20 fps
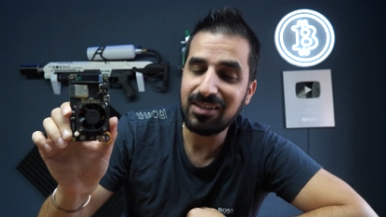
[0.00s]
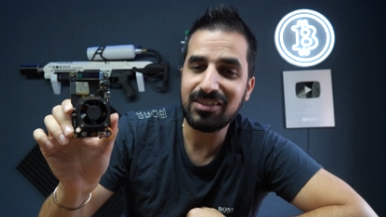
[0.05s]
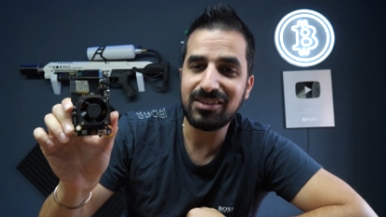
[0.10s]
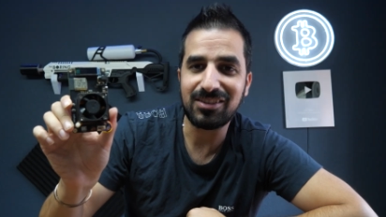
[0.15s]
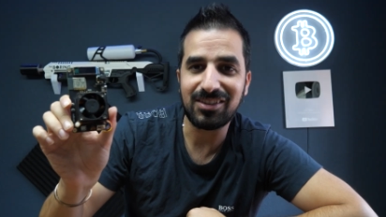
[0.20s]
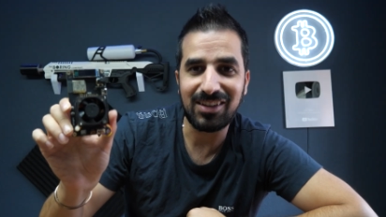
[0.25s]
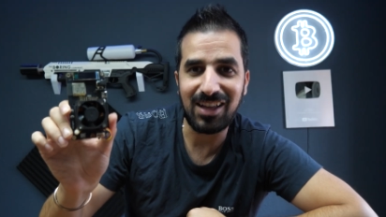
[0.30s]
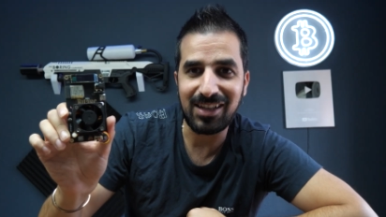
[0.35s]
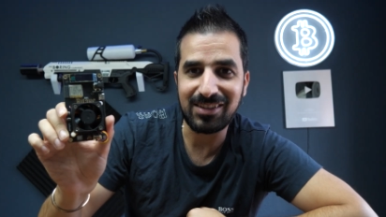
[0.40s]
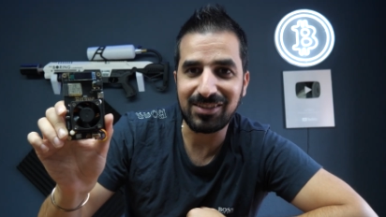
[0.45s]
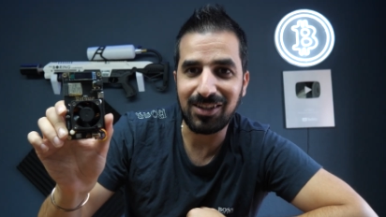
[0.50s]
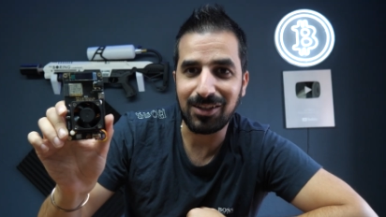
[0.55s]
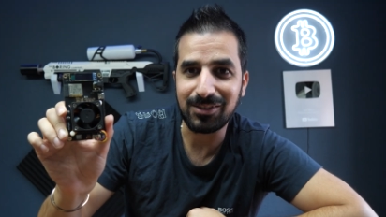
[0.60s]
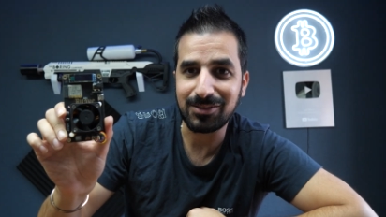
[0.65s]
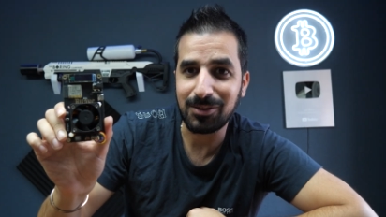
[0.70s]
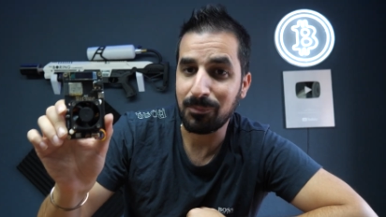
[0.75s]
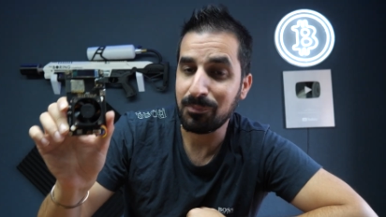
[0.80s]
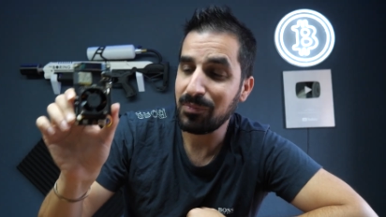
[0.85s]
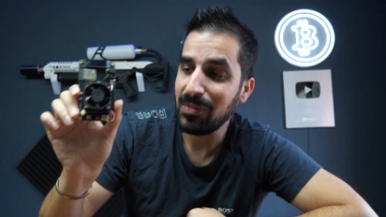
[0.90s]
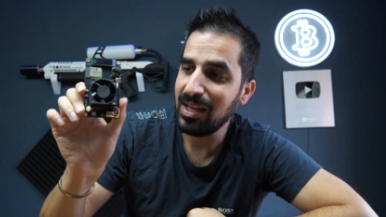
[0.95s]
So that's
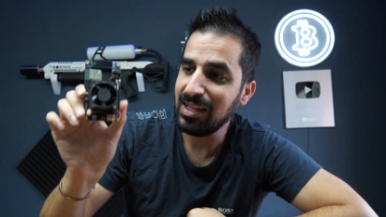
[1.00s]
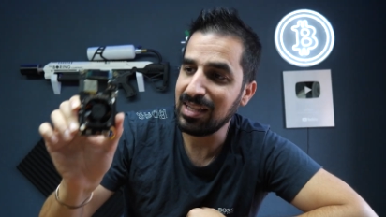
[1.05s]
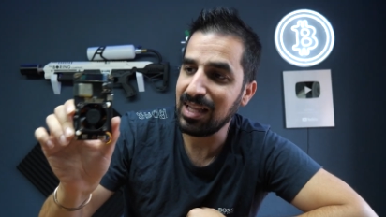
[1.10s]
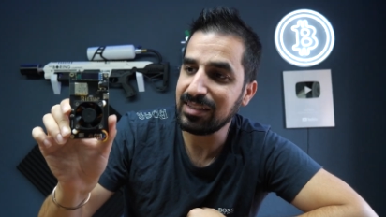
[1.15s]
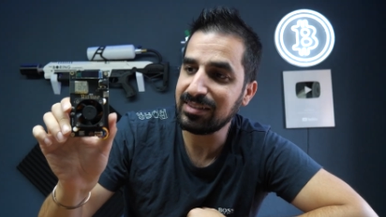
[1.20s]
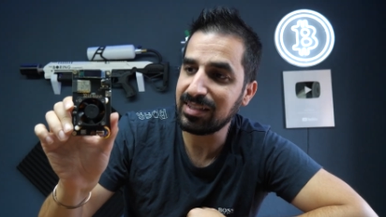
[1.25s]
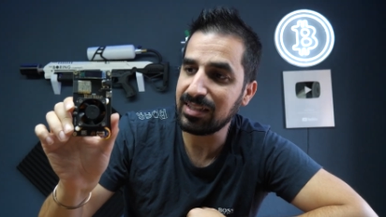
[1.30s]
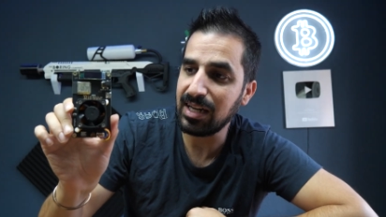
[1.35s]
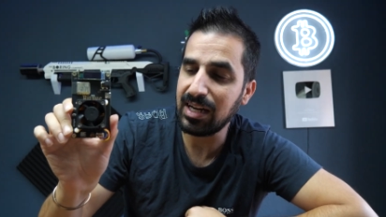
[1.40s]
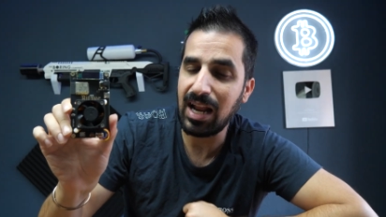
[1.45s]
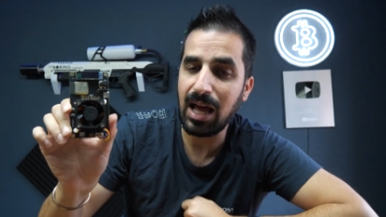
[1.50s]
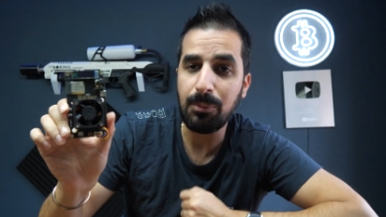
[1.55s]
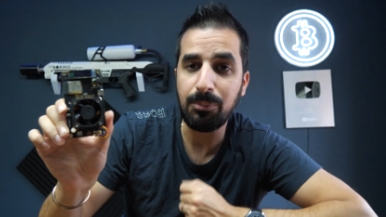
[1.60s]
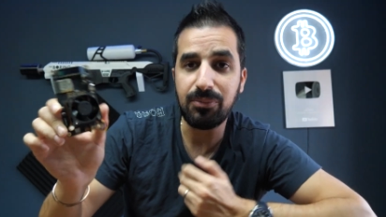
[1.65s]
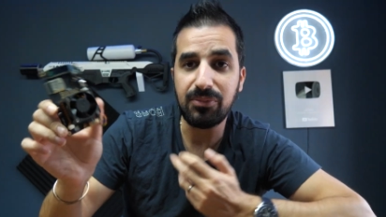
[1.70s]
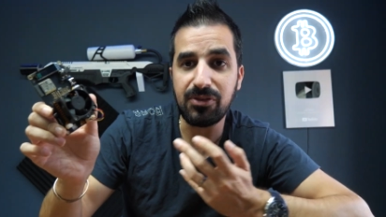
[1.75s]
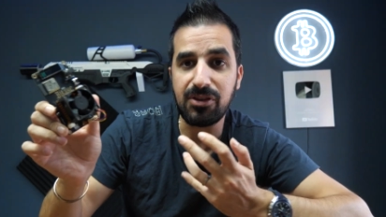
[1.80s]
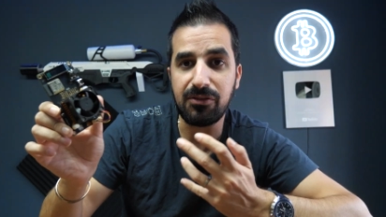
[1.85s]
awesome. Let's set it up.